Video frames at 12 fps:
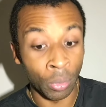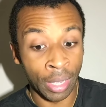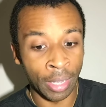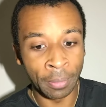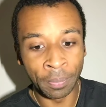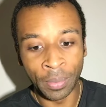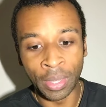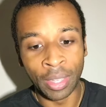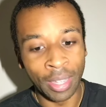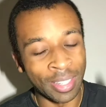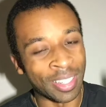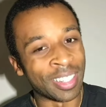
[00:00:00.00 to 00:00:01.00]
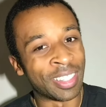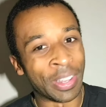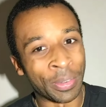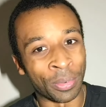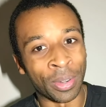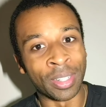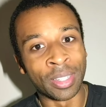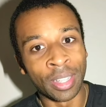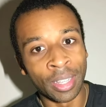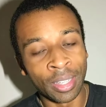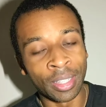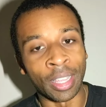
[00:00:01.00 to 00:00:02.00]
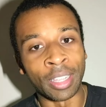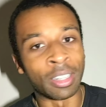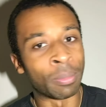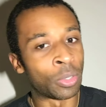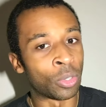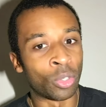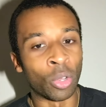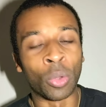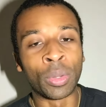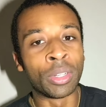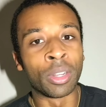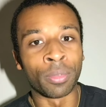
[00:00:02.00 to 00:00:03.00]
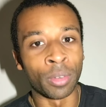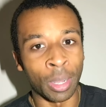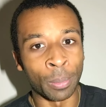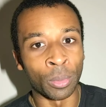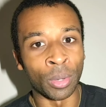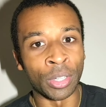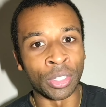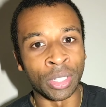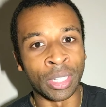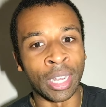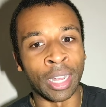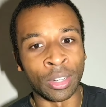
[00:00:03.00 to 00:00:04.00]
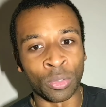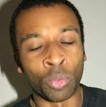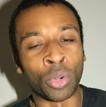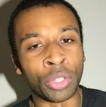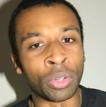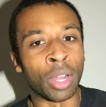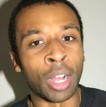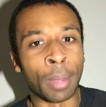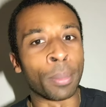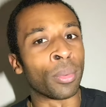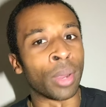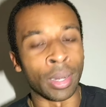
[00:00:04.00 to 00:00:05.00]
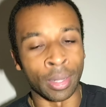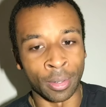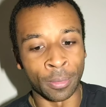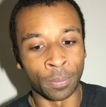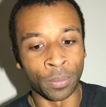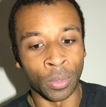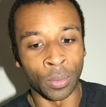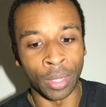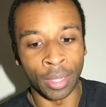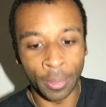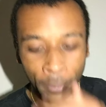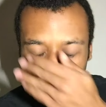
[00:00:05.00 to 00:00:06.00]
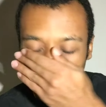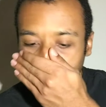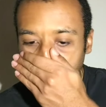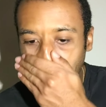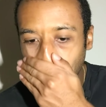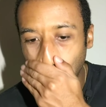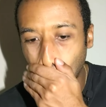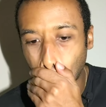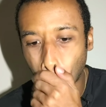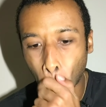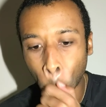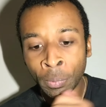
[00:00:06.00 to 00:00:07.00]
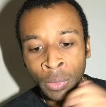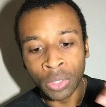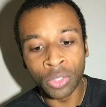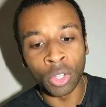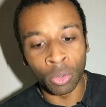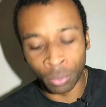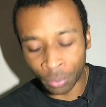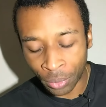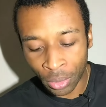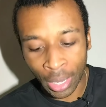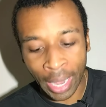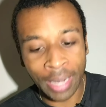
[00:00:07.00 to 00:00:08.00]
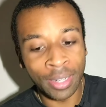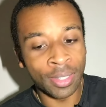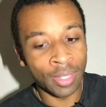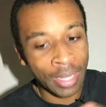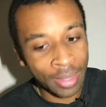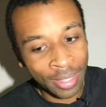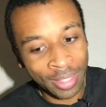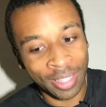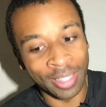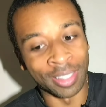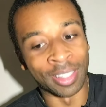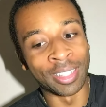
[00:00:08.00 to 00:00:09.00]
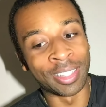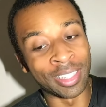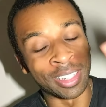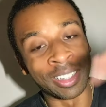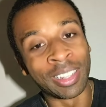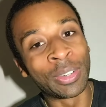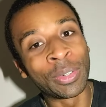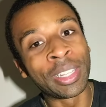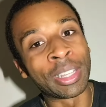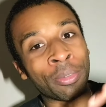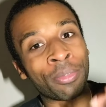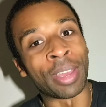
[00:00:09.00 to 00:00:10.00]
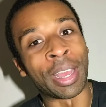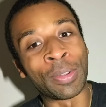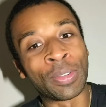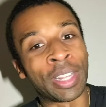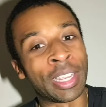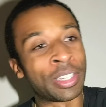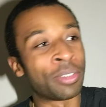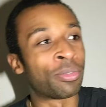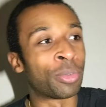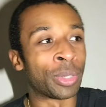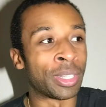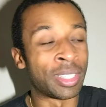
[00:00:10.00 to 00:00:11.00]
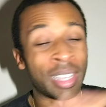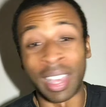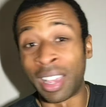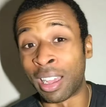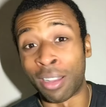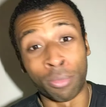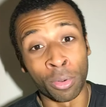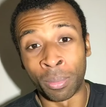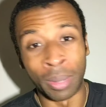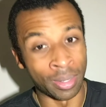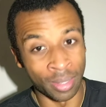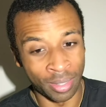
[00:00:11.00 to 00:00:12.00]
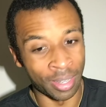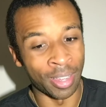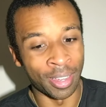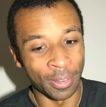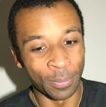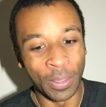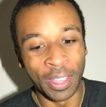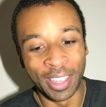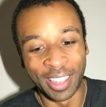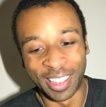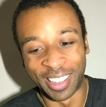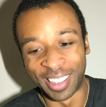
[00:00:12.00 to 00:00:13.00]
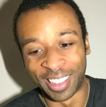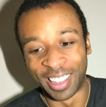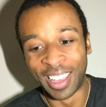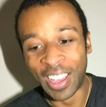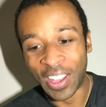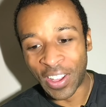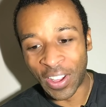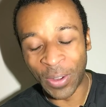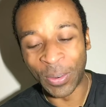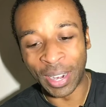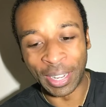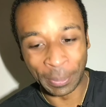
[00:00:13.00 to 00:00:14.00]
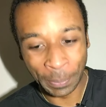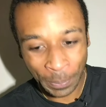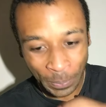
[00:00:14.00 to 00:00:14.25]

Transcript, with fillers: Okay? It's a different kingdom. It's a totally different operation God is wanting you to operate in. Okay, so I had to say this because this is literally the foundation for the takeoff we're about to take. All right.